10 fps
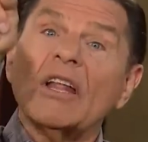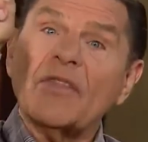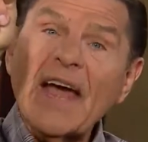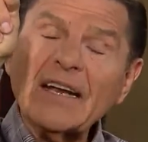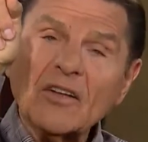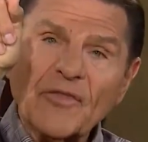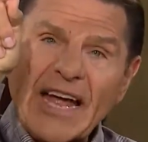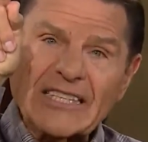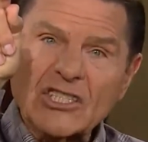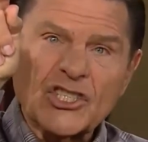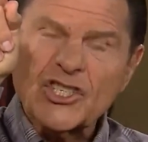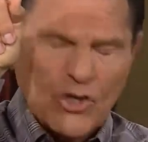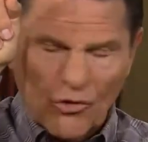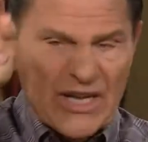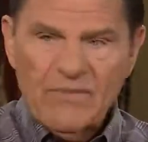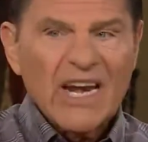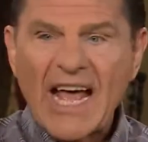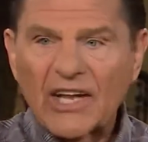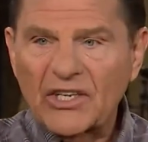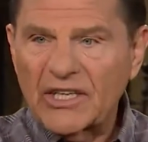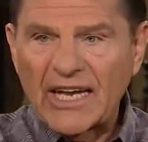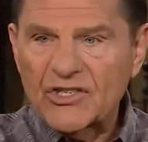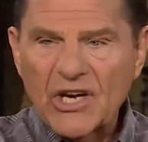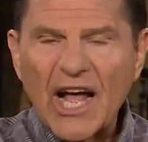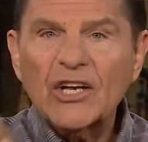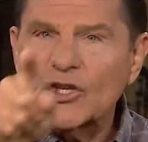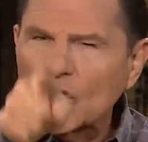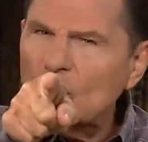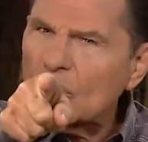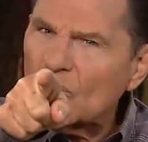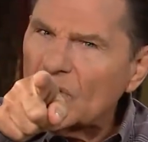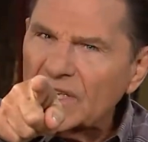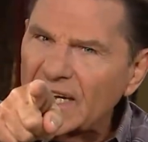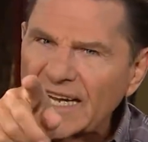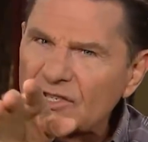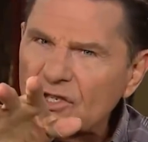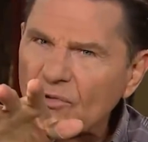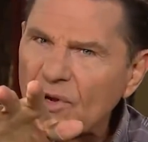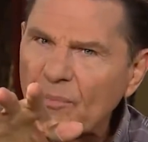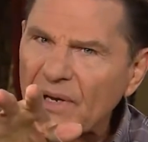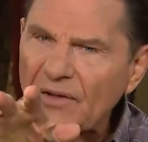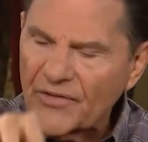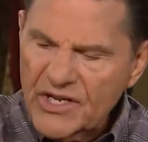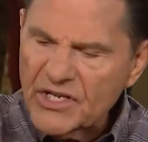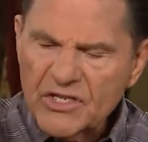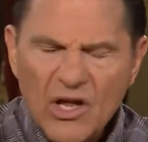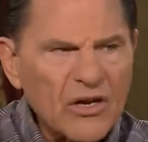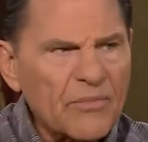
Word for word: That, that screaming out at that child, you're the one that needs to repent. This is not